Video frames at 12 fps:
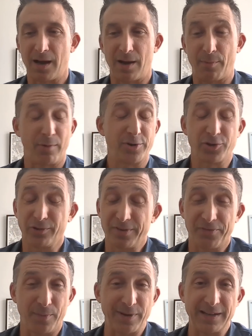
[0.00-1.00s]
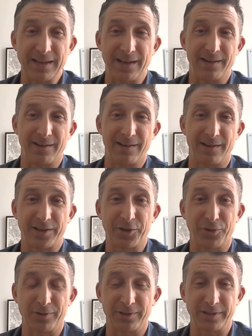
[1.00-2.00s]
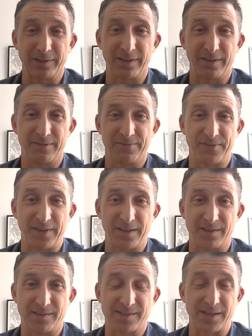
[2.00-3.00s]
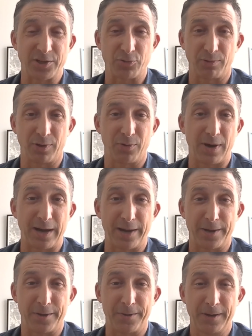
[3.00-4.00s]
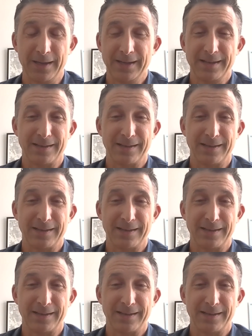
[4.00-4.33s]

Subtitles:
I'm originally from Indiana. I currently live in Central Ohio,